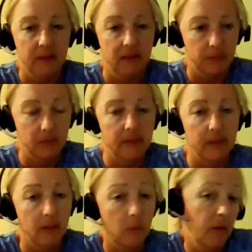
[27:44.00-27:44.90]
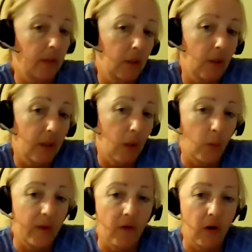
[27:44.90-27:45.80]
The bullying. Well,
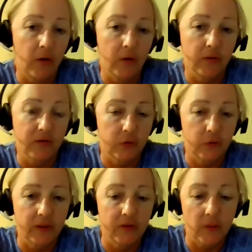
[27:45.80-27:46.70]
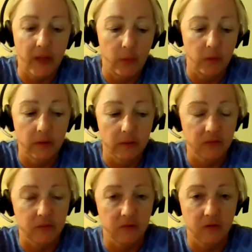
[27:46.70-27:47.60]
we've all heard stories, right, where
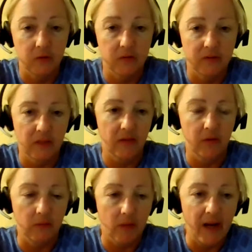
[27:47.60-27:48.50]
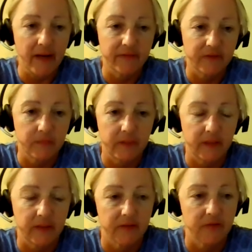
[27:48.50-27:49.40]
students take their own lives
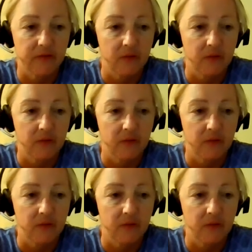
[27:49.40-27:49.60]
because